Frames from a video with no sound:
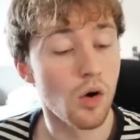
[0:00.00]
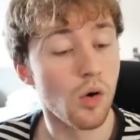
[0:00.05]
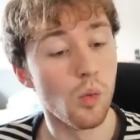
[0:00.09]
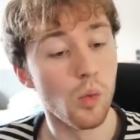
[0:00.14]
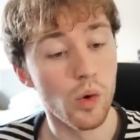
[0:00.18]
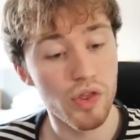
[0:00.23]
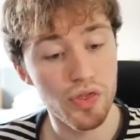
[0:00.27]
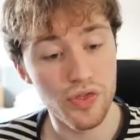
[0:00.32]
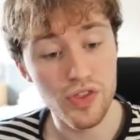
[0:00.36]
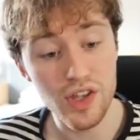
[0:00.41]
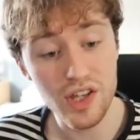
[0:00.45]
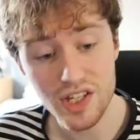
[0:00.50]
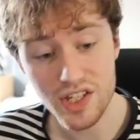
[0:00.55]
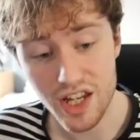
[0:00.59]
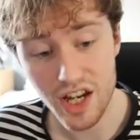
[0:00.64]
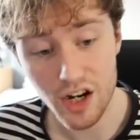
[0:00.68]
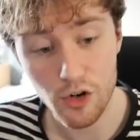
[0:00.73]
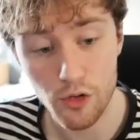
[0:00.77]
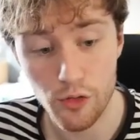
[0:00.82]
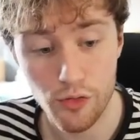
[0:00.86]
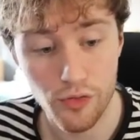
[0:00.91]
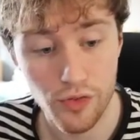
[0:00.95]
With this
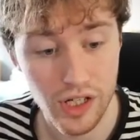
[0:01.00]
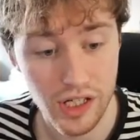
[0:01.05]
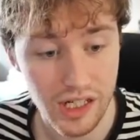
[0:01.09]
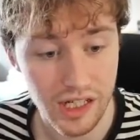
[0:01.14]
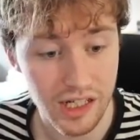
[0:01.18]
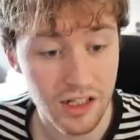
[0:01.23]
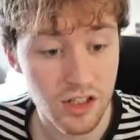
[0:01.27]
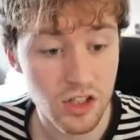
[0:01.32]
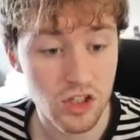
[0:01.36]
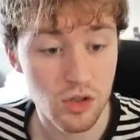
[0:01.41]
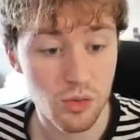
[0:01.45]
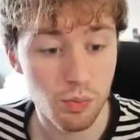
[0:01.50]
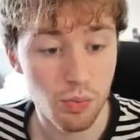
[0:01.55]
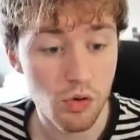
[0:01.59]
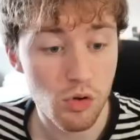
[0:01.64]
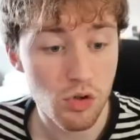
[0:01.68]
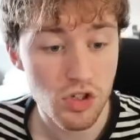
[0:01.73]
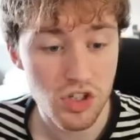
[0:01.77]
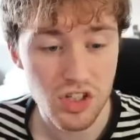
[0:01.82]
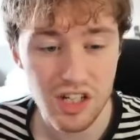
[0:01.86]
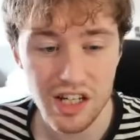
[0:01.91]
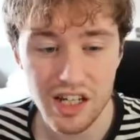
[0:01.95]
outfit, it's
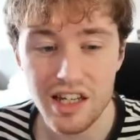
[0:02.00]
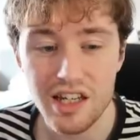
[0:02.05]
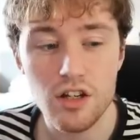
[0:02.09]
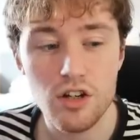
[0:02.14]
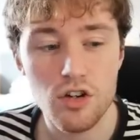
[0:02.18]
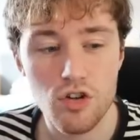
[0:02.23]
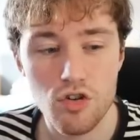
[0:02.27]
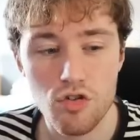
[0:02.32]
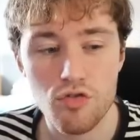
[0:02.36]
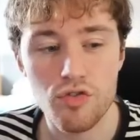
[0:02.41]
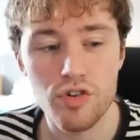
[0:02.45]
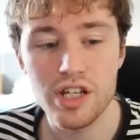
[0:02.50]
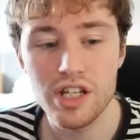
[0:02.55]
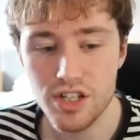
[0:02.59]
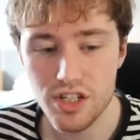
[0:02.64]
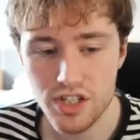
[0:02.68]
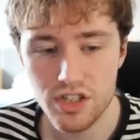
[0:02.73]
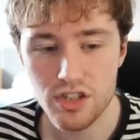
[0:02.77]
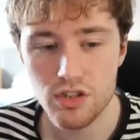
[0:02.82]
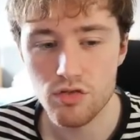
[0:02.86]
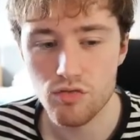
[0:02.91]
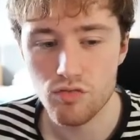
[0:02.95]
supposed to
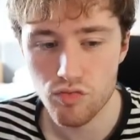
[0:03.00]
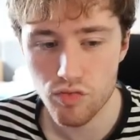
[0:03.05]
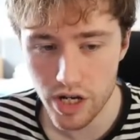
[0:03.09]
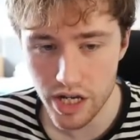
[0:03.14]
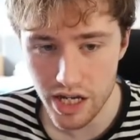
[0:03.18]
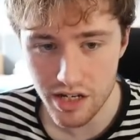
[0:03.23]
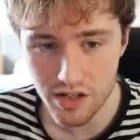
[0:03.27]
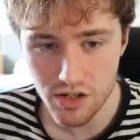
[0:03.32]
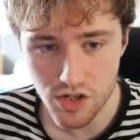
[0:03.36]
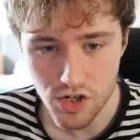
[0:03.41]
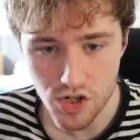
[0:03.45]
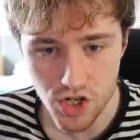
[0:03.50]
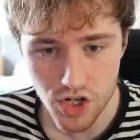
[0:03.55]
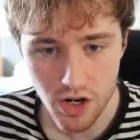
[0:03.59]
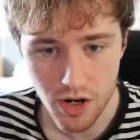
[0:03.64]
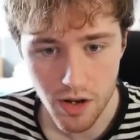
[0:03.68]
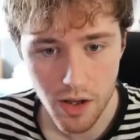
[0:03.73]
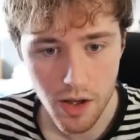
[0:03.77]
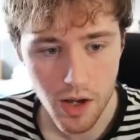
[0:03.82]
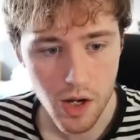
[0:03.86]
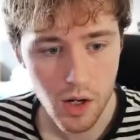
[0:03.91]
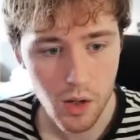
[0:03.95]
increase the range,
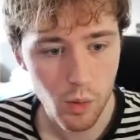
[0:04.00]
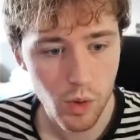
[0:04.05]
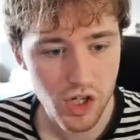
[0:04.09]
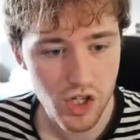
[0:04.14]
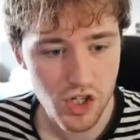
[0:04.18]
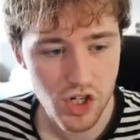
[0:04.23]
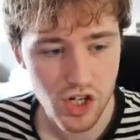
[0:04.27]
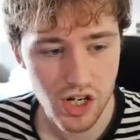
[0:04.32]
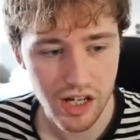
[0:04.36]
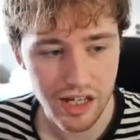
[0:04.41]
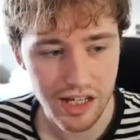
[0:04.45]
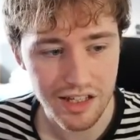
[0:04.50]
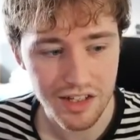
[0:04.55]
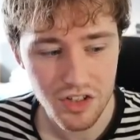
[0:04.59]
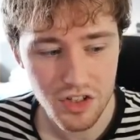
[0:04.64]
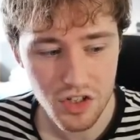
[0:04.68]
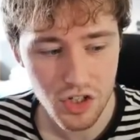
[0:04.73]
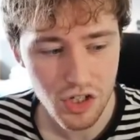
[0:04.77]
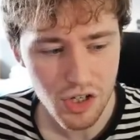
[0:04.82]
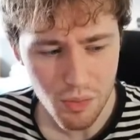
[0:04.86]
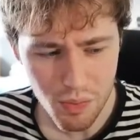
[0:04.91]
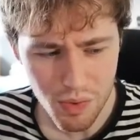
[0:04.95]
which is
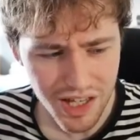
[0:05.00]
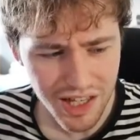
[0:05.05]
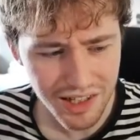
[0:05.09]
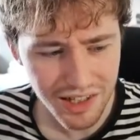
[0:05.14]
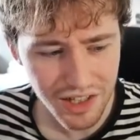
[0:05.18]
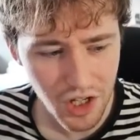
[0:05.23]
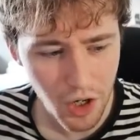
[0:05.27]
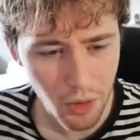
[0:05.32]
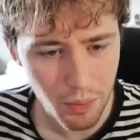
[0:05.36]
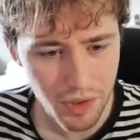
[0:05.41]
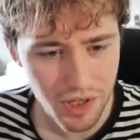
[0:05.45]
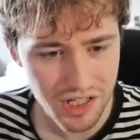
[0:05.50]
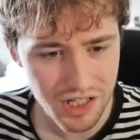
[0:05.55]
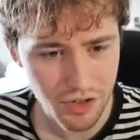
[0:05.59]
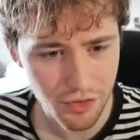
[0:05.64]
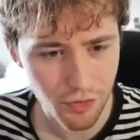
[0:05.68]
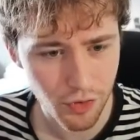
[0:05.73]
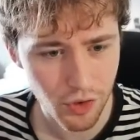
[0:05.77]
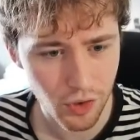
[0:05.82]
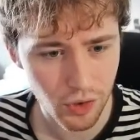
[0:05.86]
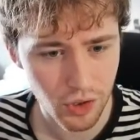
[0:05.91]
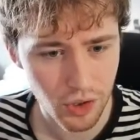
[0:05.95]
going to be a little bit
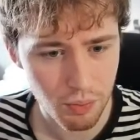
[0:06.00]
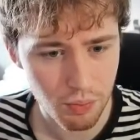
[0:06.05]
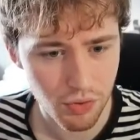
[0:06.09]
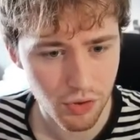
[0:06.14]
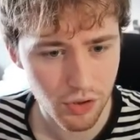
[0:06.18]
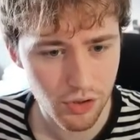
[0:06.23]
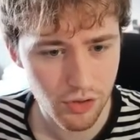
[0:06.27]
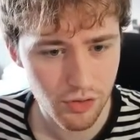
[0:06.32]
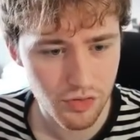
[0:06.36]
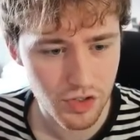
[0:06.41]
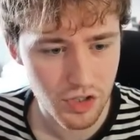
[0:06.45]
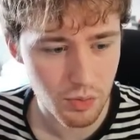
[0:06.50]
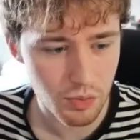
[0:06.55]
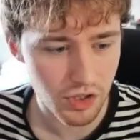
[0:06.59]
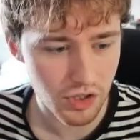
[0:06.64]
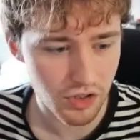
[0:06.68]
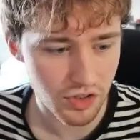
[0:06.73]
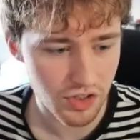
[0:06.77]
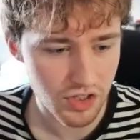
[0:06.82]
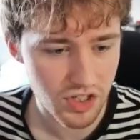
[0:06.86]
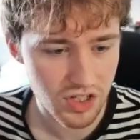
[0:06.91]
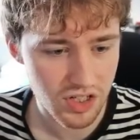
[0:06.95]
difficult to prove, to be
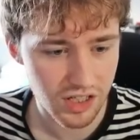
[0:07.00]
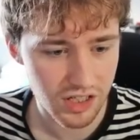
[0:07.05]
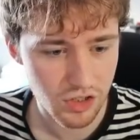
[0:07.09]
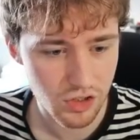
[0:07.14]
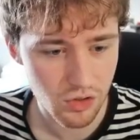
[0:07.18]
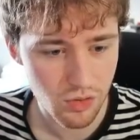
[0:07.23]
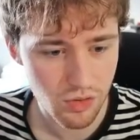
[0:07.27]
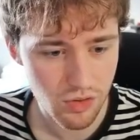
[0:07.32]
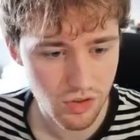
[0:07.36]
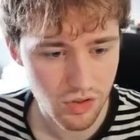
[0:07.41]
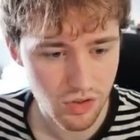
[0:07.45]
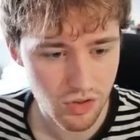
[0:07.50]
honest. I don't